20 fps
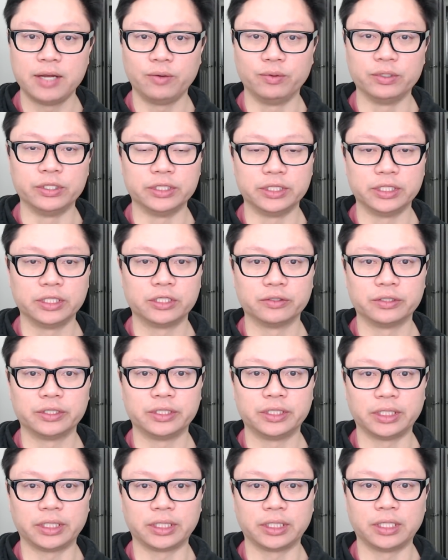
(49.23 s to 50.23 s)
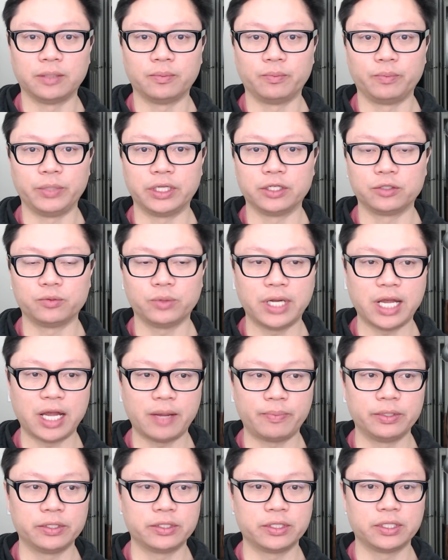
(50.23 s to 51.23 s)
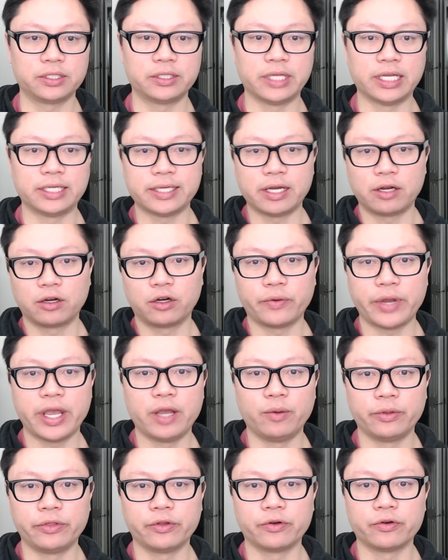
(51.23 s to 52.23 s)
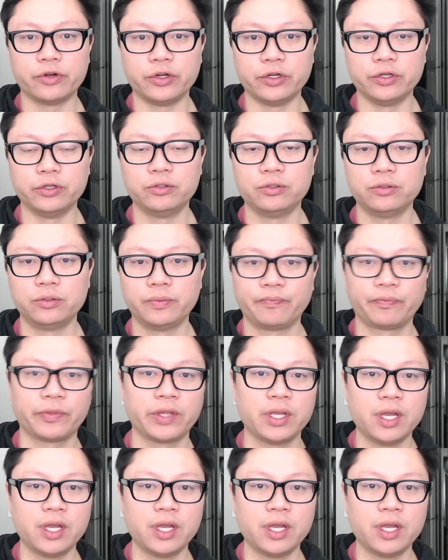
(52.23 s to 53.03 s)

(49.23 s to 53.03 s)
which is interesting because what happens is they sound great when they're new,